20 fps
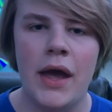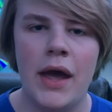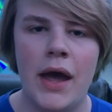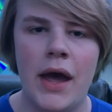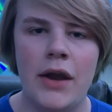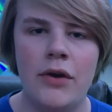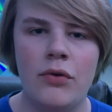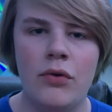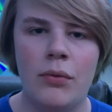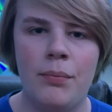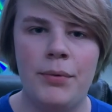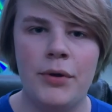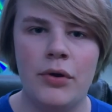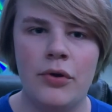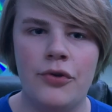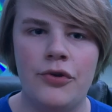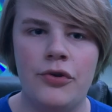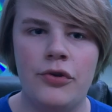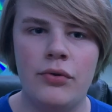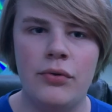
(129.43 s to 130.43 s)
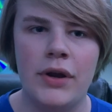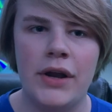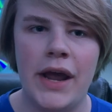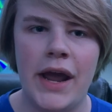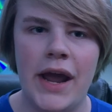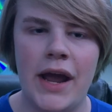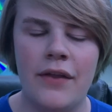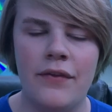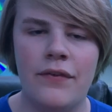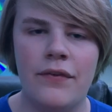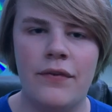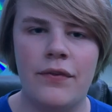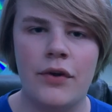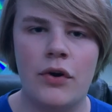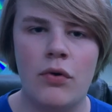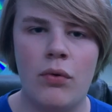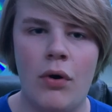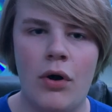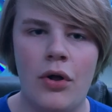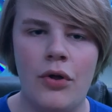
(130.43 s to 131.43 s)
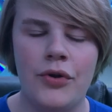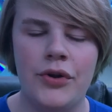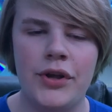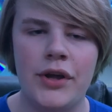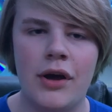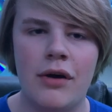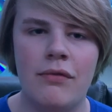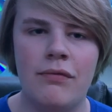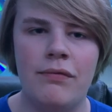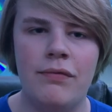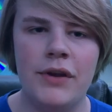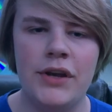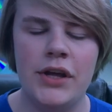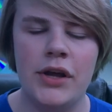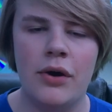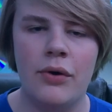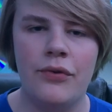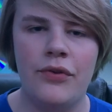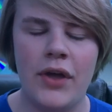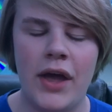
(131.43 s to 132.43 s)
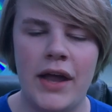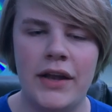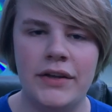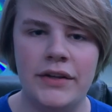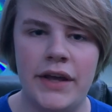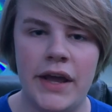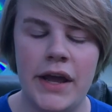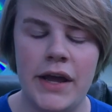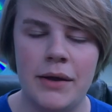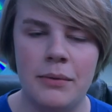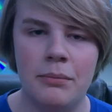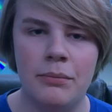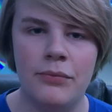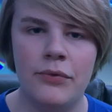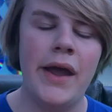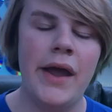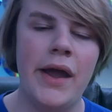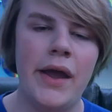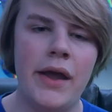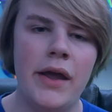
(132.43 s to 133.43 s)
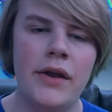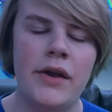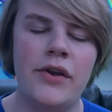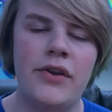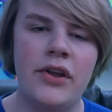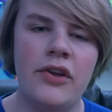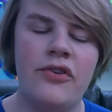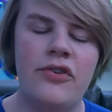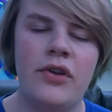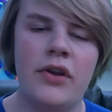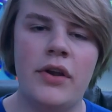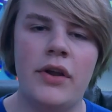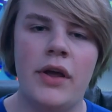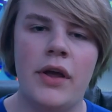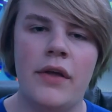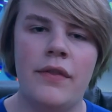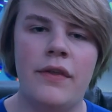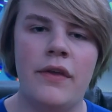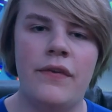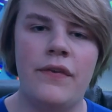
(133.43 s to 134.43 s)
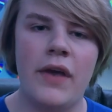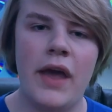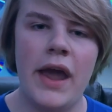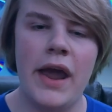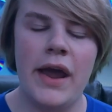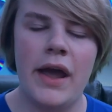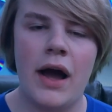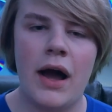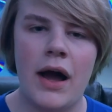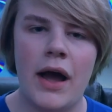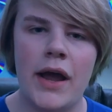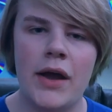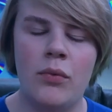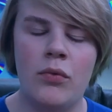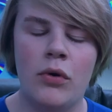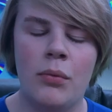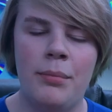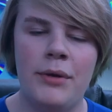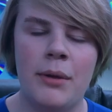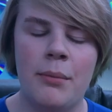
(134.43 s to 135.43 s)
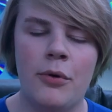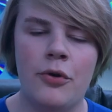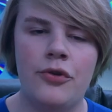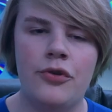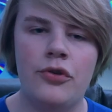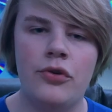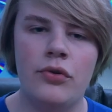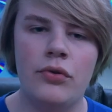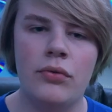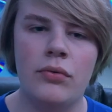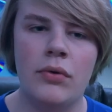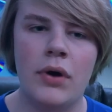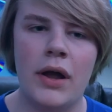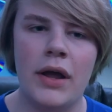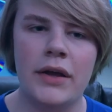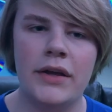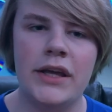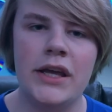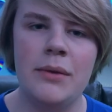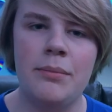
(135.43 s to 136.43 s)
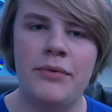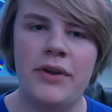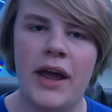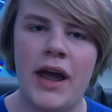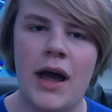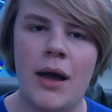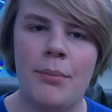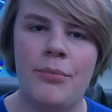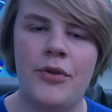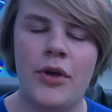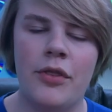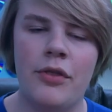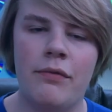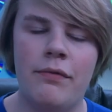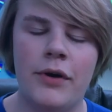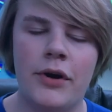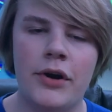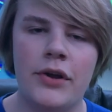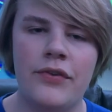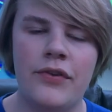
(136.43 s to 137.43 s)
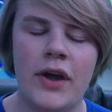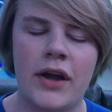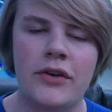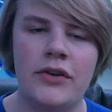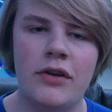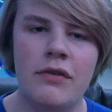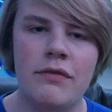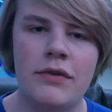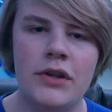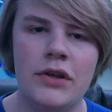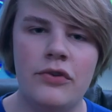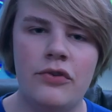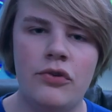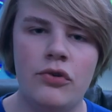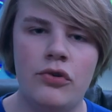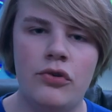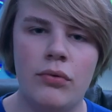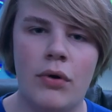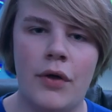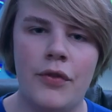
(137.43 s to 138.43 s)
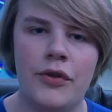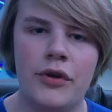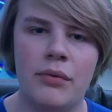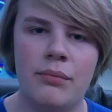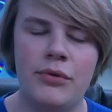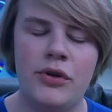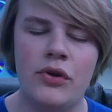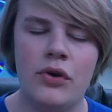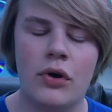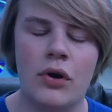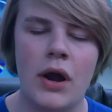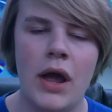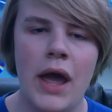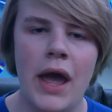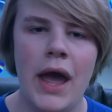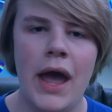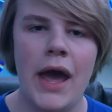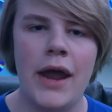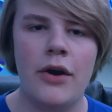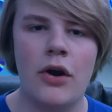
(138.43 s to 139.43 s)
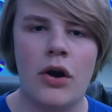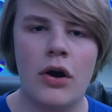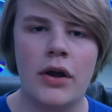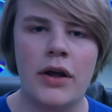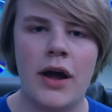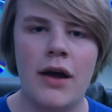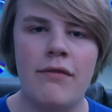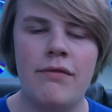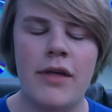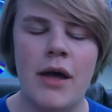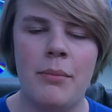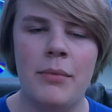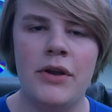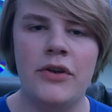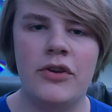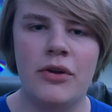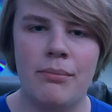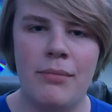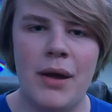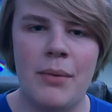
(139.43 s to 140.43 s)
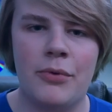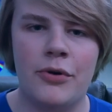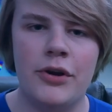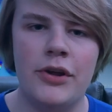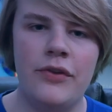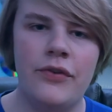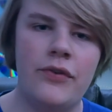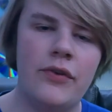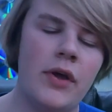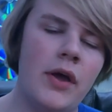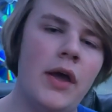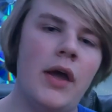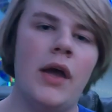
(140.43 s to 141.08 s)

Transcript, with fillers: and it will be able to enhance the quality of videos and games. In addition, this AI will be able to keep tabs on the various activities you do on the computer and archive them into memories.